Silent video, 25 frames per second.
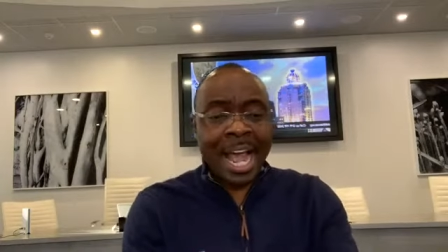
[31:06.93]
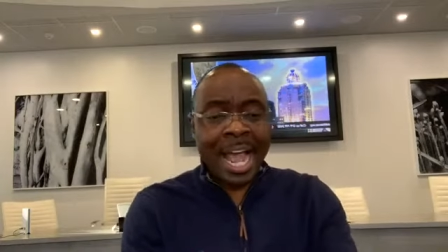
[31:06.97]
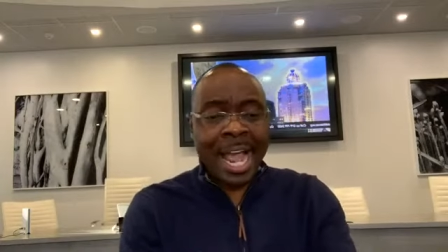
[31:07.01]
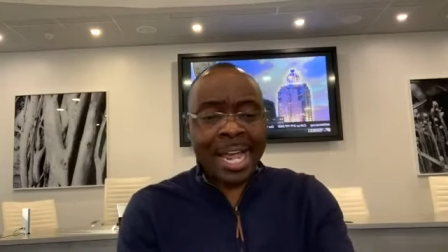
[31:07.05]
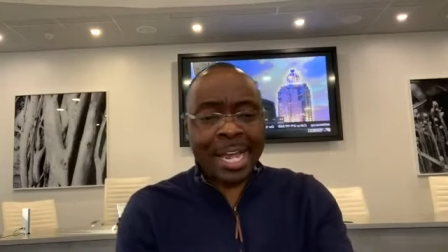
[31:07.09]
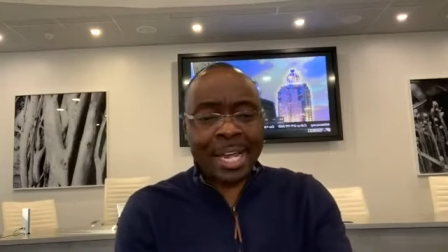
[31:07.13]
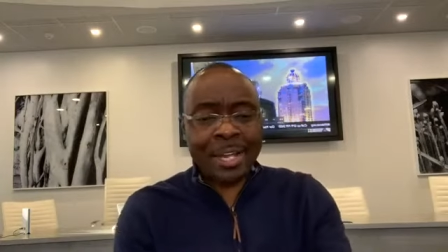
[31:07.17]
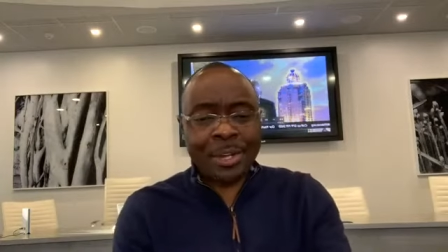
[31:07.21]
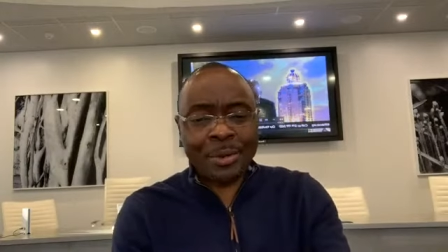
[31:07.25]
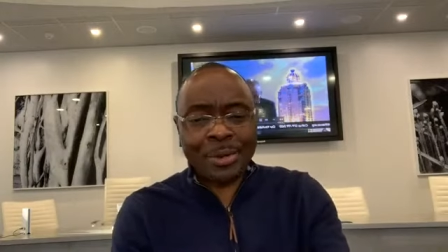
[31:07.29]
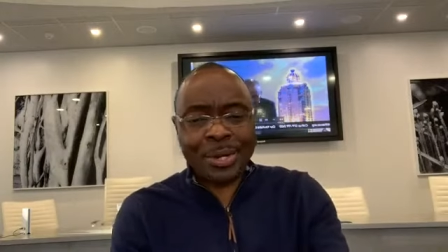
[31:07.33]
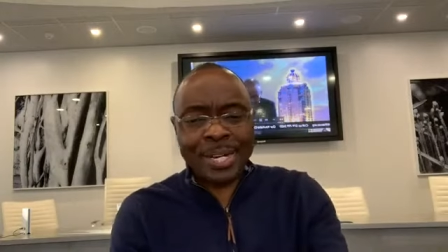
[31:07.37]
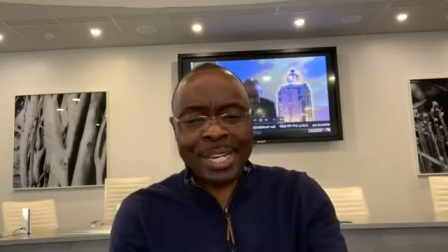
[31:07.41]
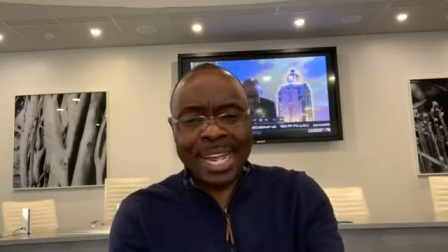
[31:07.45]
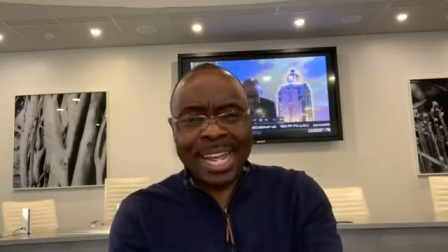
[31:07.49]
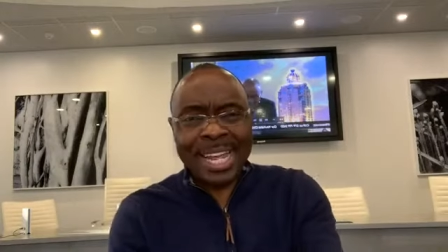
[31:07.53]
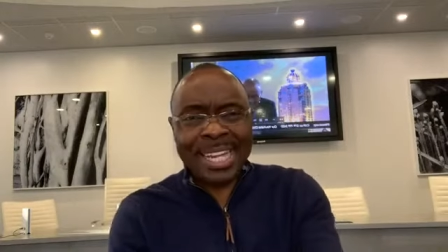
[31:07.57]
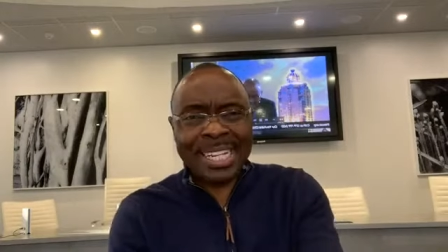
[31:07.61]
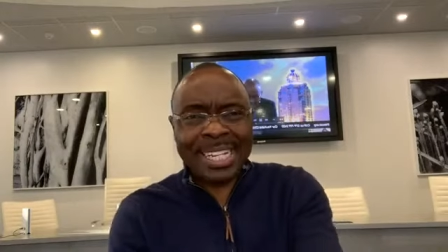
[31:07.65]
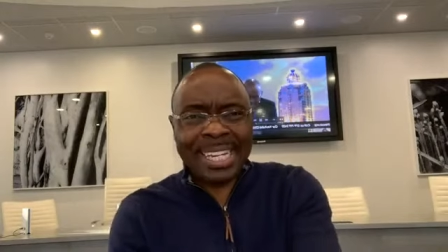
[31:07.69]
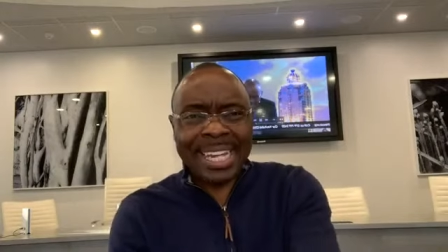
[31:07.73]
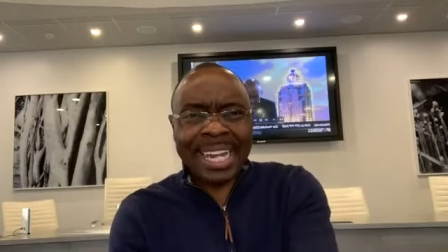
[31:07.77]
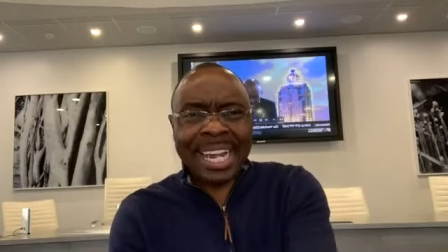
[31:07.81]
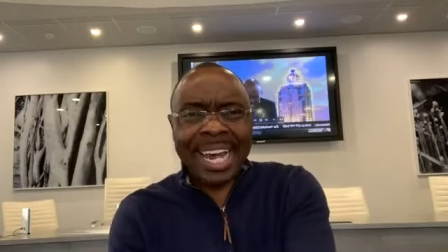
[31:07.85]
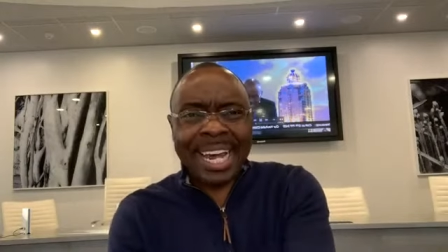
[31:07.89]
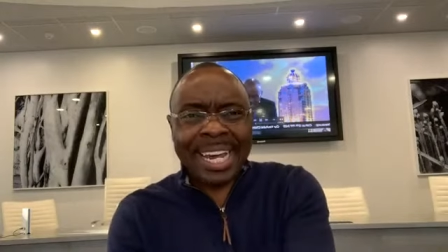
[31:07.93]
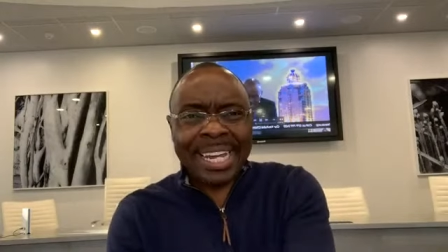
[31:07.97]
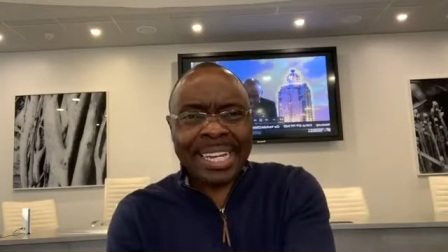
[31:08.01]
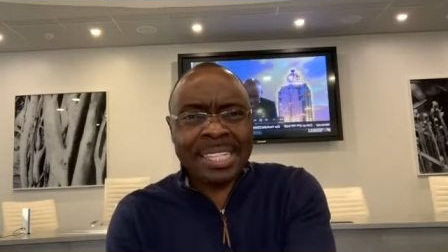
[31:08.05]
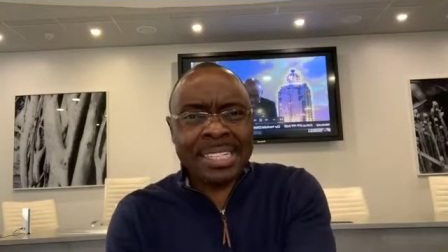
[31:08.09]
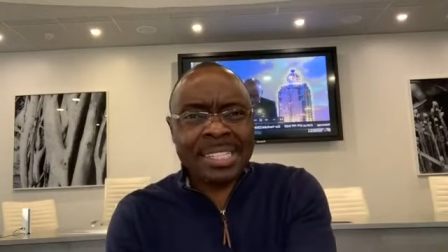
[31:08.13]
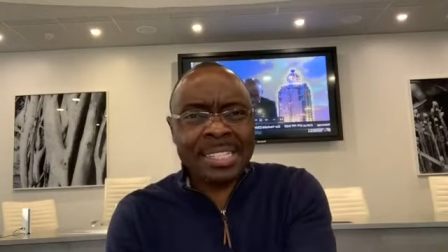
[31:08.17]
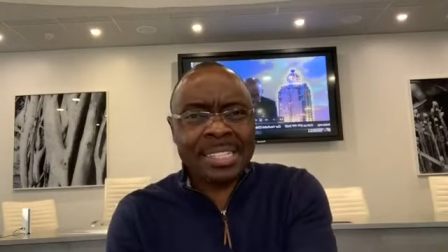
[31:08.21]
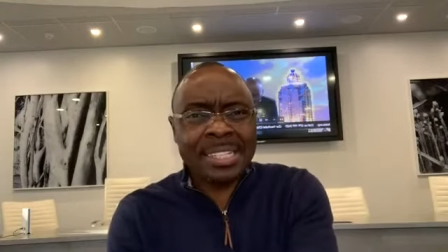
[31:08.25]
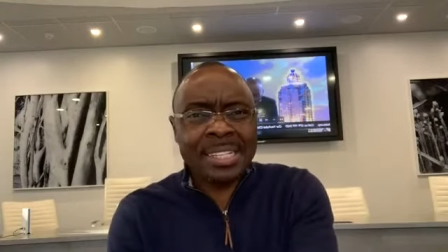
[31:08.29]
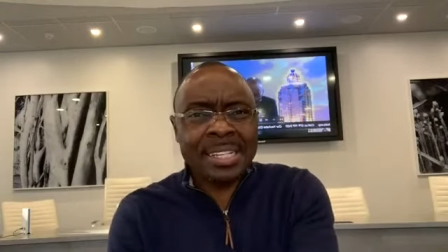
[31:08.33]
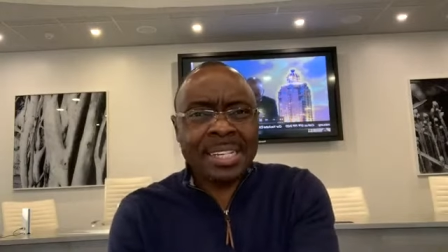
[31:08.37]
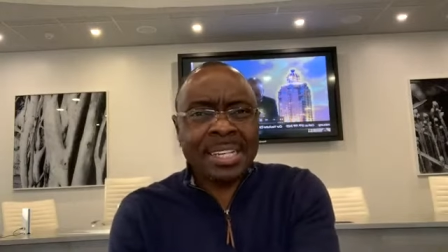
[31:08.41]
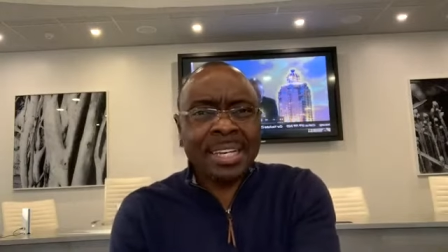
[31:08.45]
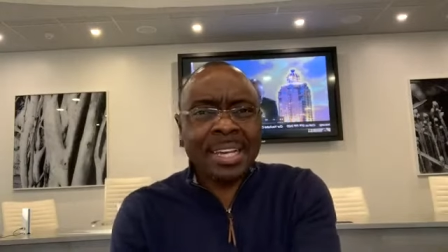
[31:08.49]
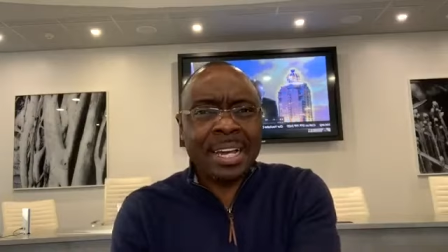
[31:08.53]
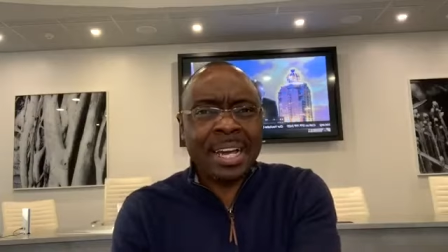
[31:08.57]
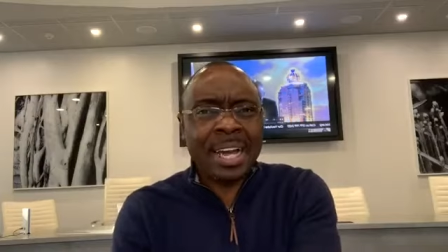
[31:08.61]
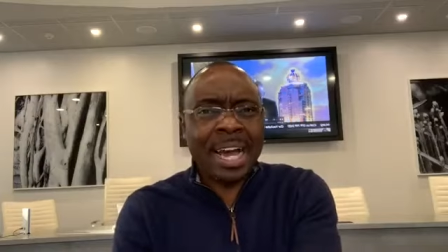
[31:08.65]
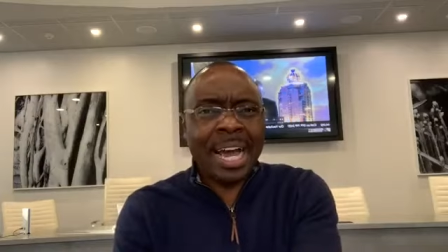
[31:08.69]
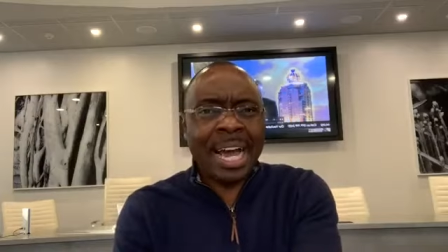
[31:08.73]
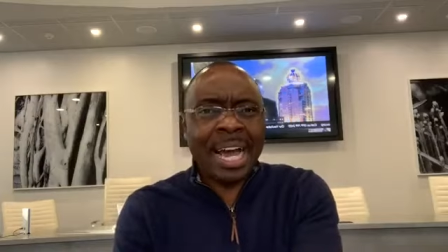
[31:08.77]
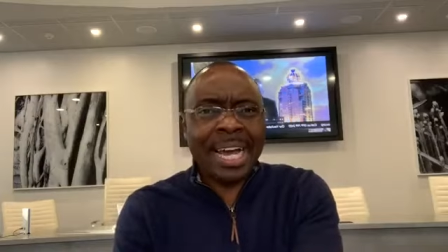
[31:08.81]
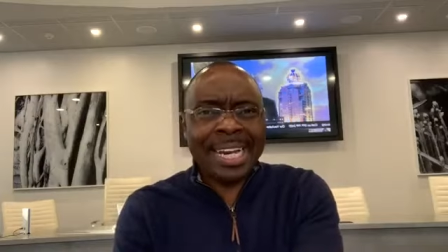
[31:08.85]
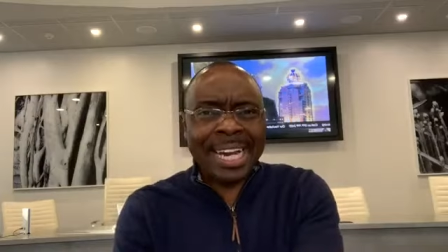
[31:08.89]
I create light
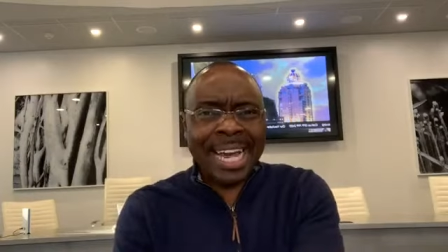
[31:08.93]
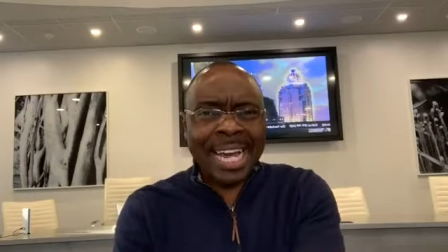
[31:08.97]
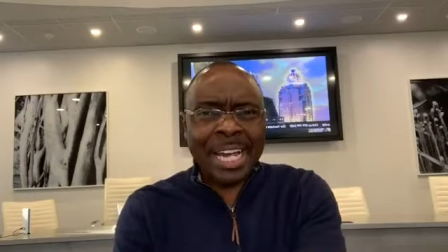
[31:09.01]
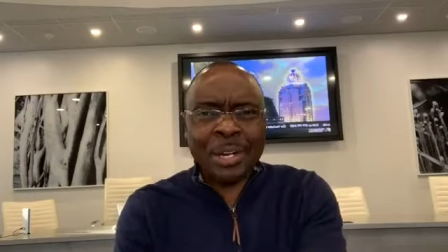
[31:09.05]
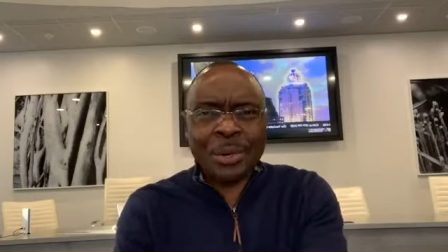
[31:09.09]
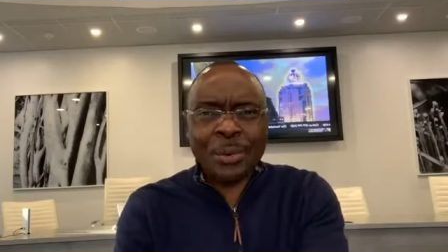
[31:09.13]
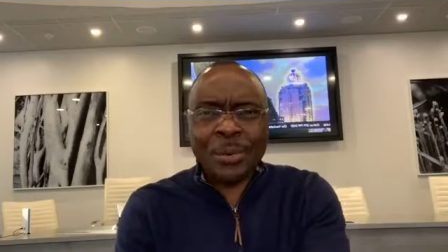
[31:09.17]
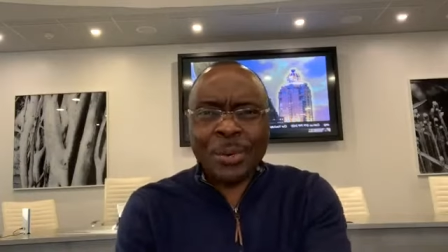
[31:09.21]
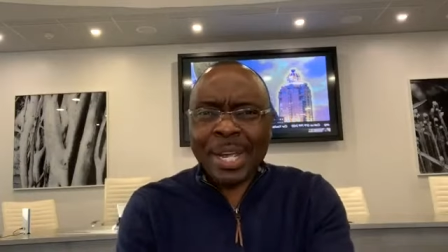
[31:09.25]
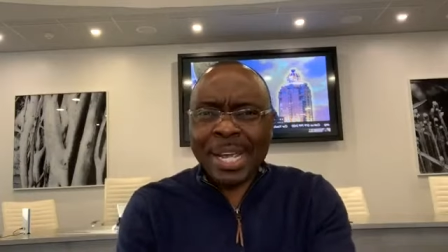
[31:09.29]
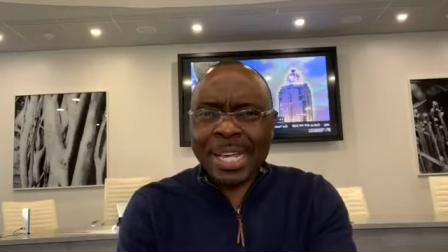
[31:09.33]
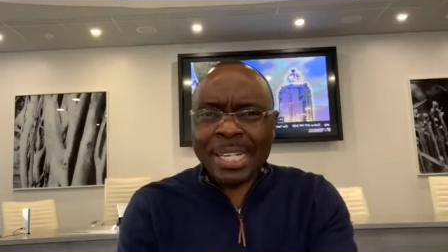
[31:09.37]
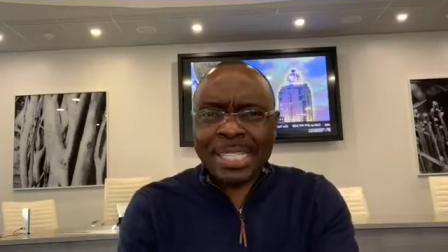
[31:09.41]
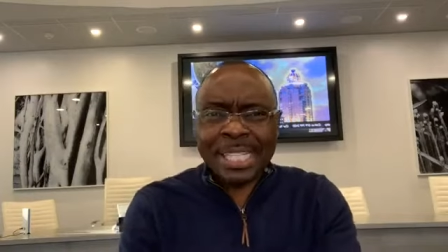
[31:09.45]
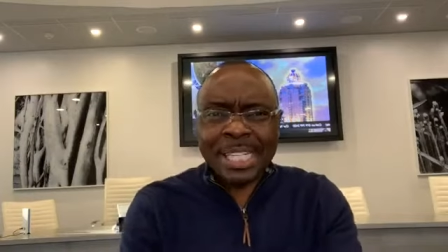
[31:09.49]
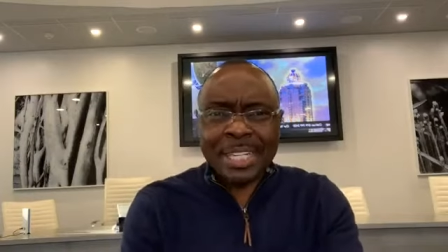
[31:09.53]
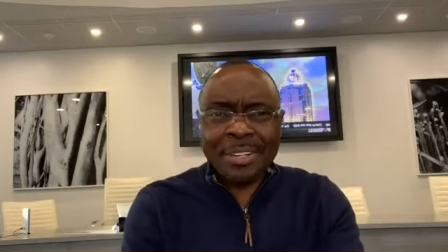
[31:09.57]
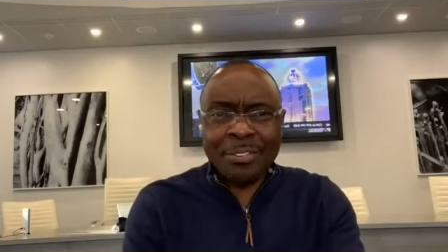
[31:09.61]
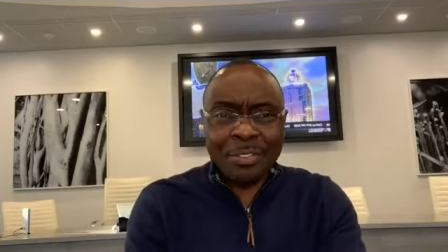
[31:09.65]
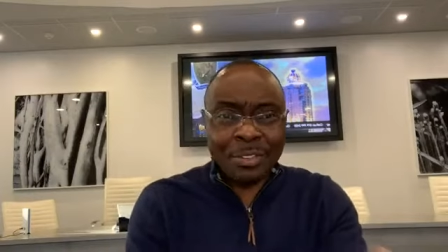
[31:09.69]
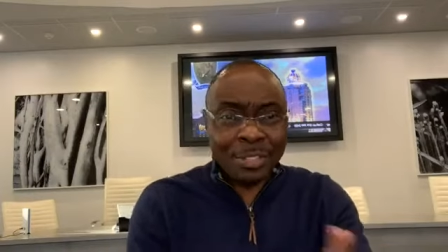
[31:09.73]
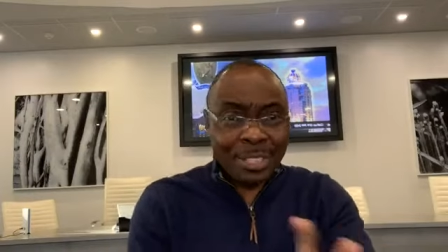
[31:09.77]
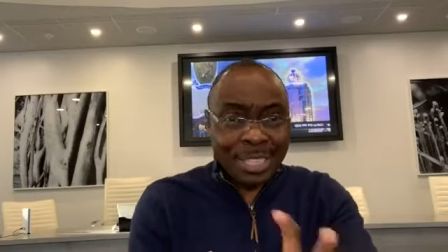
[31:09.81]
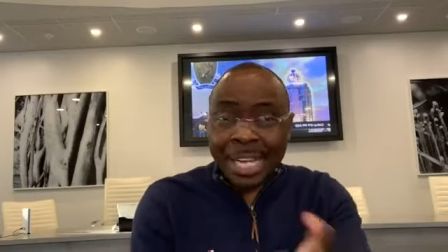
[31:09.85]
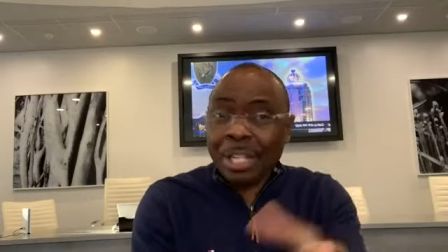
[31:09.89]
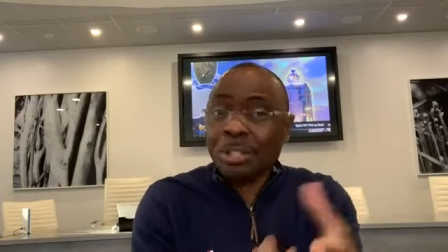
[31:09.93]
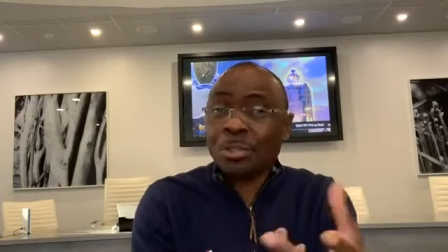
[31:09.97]
and I create evil.